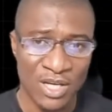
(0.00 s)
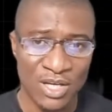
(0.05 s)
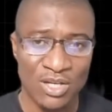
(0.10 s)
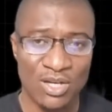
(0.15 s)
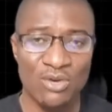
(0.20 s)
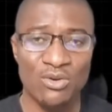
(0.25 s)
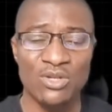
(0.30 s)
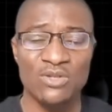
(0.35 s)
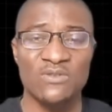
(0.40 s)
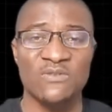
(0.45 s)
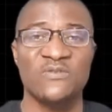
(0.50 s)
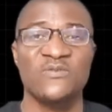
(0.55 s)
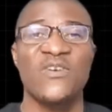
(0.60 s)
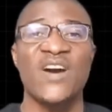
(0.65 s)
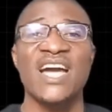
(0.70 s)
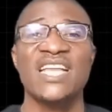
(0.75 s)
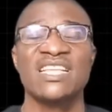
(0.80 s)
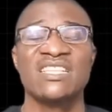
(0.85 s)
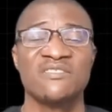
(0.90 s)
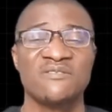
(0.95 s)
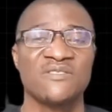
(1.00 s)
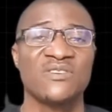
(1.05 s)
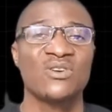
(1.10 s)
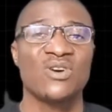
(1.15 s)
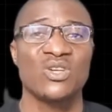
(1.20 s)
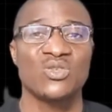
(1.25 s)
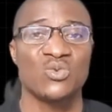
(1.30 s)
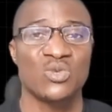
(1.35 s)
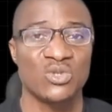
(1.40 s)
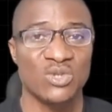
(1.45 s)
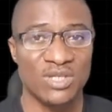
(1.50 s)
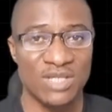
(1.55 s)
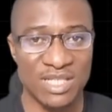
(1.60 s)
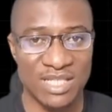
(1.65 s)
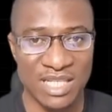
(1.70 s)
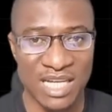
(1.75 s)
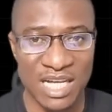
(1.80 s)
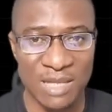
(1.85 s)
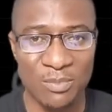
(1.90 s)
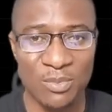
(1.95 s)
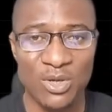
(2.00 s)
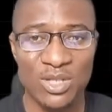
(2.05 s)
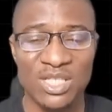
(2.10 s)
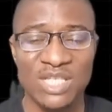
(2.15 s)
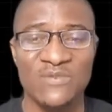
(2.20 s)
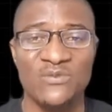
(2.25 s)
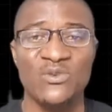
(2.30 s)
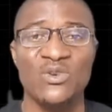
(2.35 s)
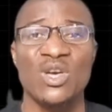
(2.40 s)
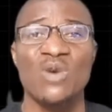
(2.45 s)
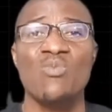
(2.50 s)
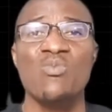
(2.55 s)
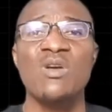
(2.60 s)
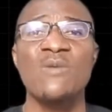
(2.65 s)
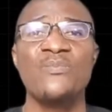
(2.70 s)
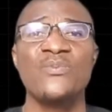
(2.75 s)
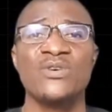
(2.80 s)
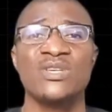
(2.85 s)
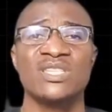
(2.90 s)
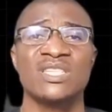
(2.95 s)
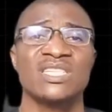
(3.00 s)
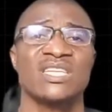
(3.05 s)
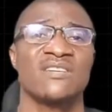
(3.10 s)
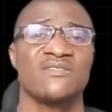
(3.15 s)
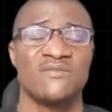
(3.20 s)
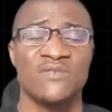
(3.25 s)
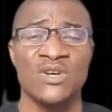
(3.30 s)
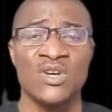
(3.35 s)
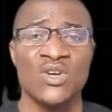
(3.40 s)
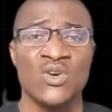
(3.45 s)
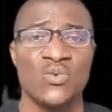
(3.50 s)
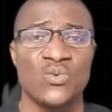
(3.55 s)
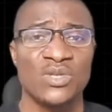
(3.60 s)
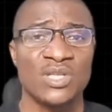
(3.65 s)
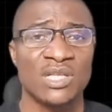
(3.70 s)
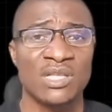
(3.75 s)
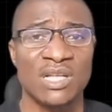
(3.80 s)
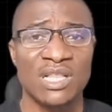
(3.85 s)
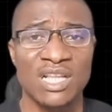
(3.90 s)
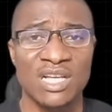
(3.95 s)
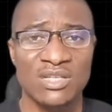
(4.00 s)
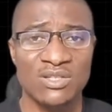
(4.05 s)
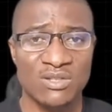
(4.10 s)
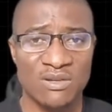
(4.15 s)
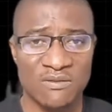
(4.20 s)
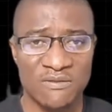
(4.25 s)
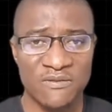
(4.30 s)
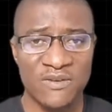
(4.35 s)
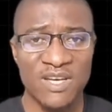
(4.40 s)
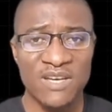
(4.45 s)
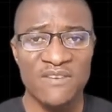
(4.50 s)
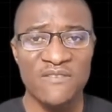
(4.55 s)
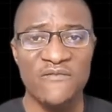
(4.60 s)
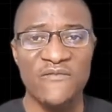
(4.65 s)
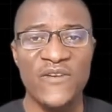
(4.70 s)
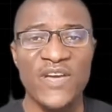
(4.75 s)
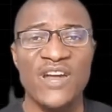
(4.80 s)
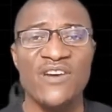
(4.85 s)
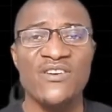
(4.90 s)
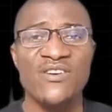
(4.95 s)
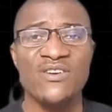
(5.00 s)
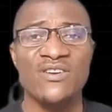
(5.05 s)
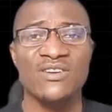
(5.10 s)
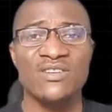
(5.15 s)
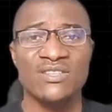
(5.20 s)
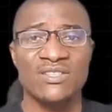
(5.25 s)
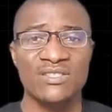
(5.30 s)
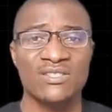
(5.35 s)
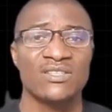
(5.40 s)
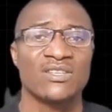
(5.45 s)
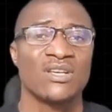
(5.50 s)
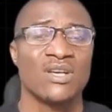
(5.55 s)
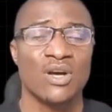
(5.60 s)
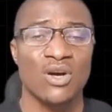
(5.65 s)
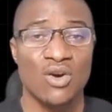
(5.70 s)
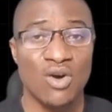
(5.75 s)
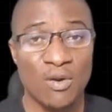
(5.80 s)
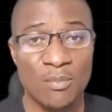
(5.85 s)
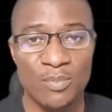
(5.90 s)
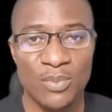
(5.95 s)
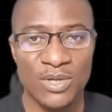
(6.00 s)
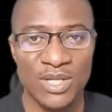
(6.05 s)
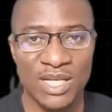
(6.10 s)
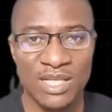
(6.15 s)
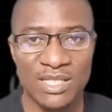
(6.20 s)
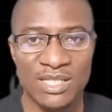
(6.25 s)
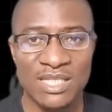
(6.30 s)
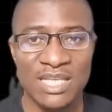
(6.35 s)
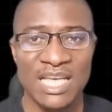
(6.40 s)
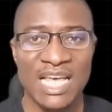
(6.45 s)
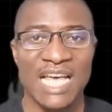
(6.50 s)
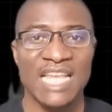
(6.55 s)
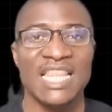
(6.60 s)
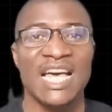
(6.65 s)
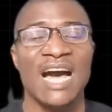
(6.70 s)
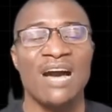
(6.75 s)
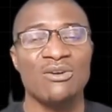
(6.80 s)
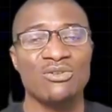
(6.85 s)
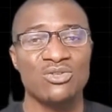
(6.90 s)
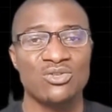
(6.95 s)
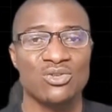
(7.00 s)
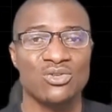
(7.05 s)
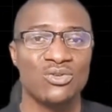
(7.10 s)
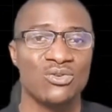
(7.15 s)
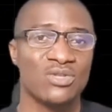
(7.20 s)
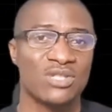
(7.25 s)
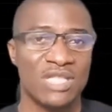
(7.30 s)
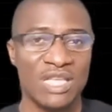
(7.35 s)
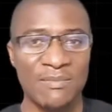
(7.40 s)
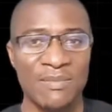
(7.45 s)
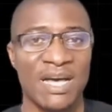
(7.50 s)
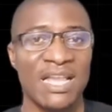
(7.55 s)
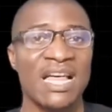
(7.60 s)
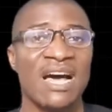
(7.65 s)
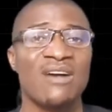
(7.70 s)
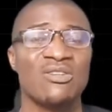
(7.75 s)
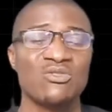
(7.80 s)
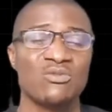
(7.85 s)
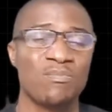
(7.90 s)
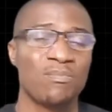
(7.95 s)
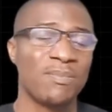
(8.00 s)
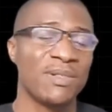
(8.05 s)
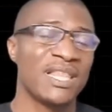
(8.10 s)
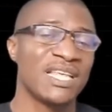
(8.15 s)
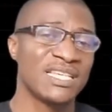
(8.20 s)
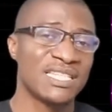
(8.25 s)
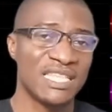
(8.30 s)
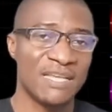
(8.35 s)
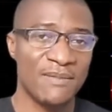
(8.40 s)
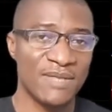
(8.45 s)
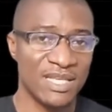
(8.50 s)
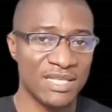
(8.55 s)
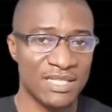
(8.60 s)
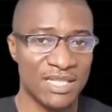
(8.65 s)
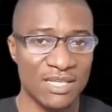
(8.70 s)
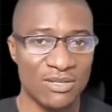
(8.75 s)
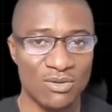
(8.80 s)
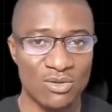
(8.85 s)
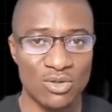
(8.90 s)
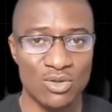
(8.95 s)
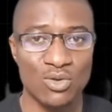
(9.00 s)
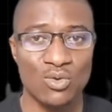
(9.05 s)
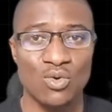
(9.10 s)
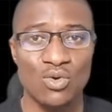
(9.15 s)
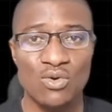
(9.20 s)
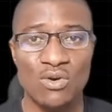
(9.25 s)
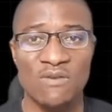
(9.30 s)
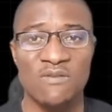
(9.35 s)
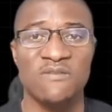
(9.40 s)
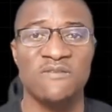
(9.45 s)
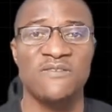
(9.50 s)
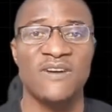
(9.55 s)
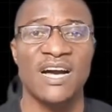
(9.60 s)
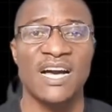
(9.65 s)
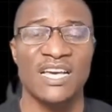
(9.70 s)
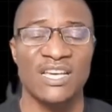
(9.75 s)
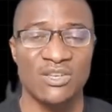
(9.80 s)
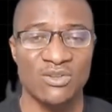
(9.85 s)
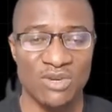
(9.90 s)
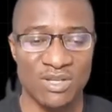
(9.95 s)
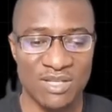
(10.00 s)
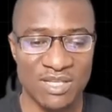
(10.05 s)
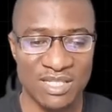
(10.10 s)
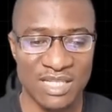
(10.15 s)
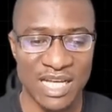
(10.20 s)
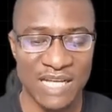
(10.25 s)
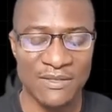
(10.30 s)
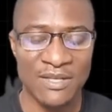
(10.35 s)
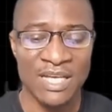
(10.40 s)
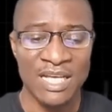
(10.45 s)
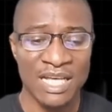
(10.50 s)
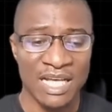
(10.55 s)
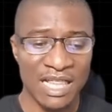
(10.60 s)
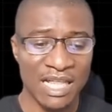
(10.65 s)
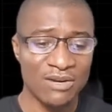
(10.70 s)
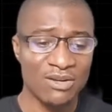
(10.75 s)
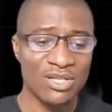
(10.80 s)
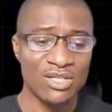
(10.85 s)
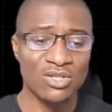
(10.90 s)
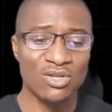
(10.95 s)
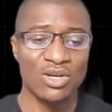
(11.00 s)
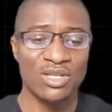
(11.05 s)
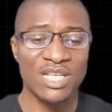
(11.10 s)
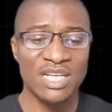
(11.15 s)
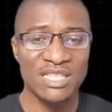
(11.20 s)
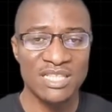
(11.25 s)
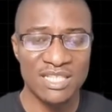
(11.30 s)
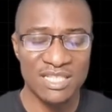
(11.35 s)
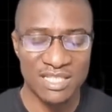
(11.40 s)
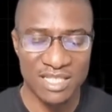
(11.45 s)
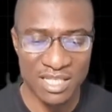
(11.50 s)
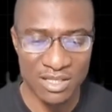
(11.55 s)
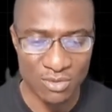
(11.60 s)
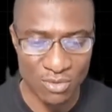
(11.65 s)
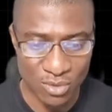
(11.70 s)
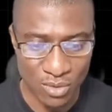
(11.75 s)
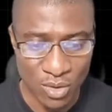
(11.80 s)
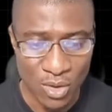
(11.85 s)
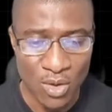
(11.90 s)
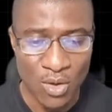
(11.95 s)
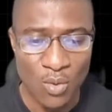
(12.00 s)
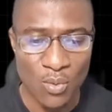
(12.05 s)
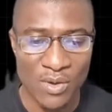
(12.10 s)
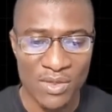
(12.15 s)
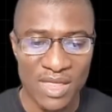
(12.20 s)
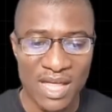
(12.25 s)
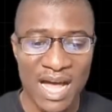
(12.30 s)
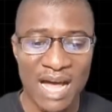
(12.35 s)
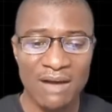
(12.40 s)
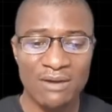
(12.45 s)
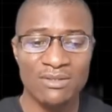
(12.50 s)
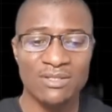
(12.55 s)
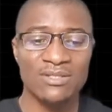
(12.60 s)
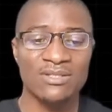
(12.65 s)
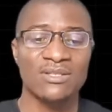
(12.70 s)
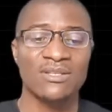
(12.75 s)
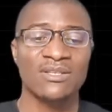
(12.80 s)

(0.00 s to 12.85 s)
You're going to find it difficult with your design. But if you equip yourself with the knowledge of various components and how to use them and how to place them in a circuit, you will go far in your design. Let us connect this circuit without